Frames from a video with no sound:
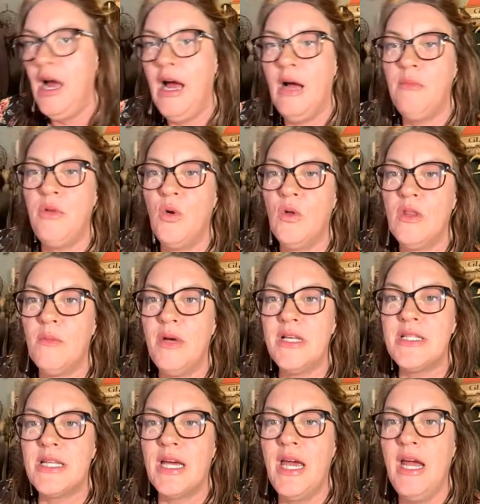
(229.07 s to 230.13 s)
I'm doing the
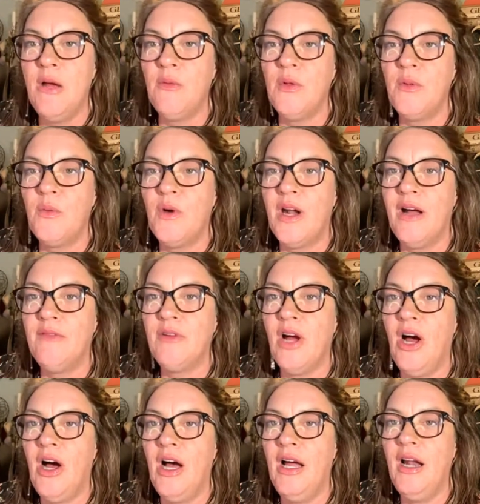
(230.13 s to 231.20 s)
best I can with what I've
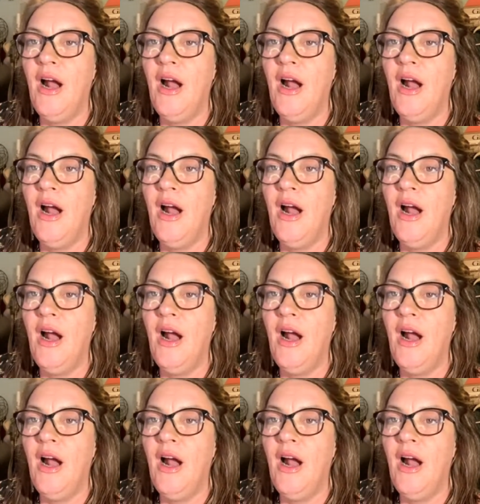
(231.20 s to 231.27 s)
got.